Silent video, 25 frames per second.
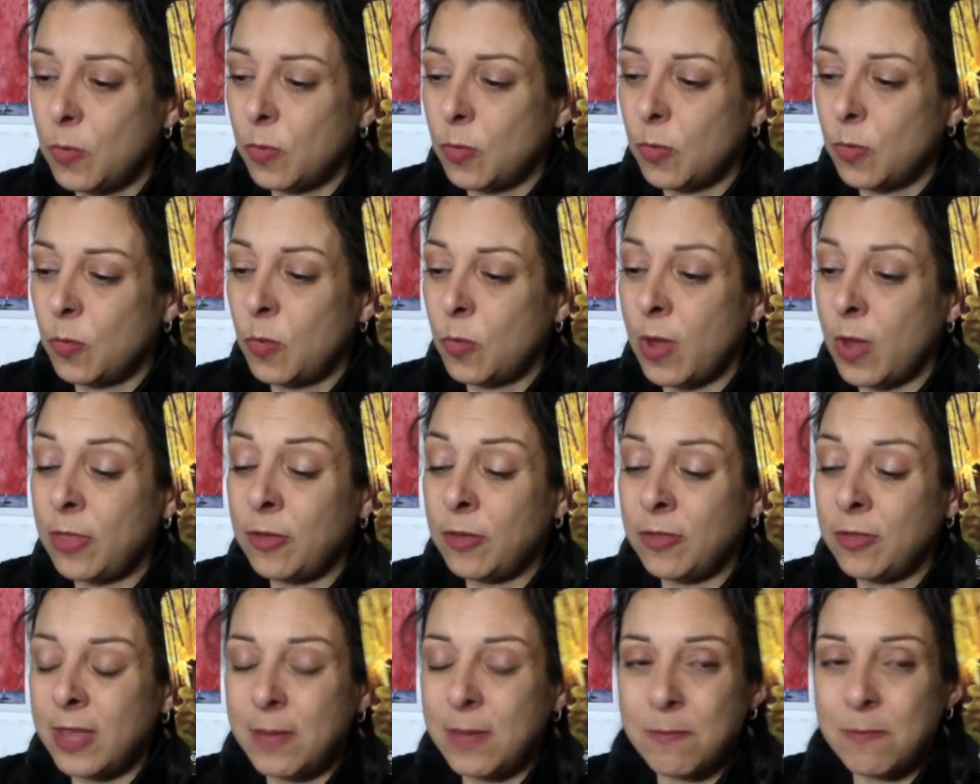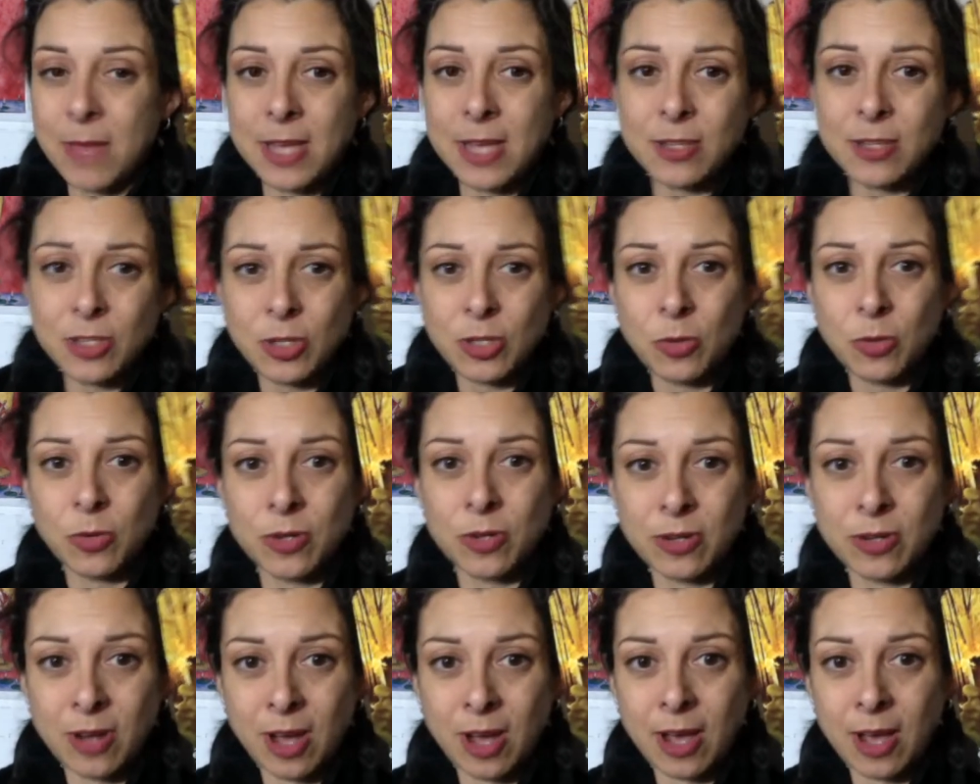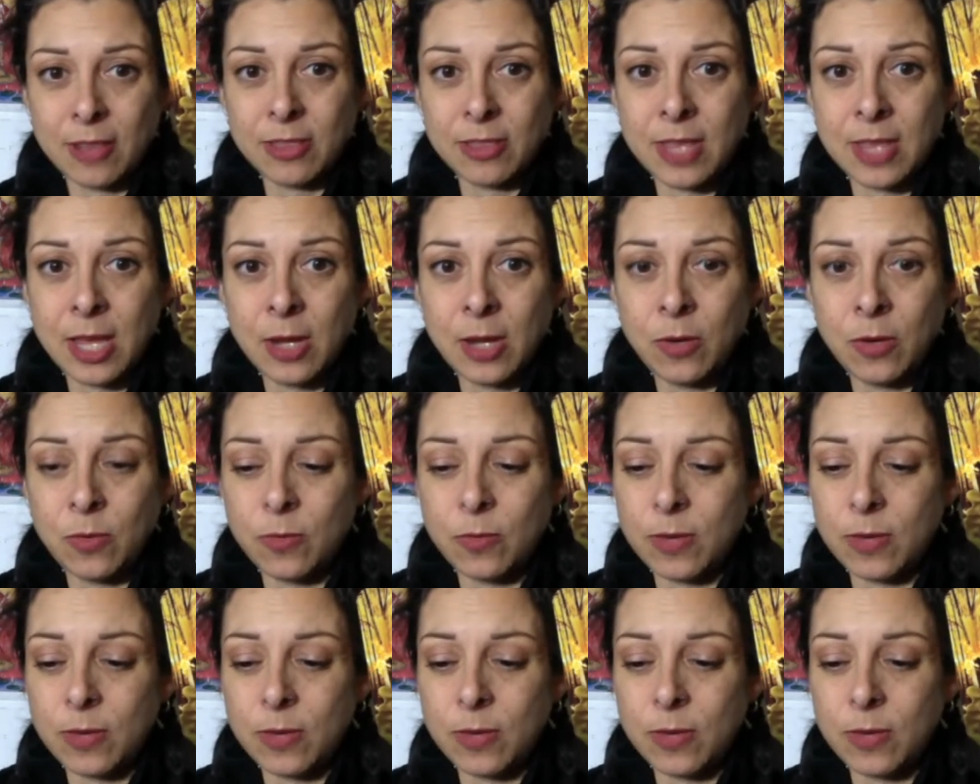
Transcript: whether they meant to or not. They've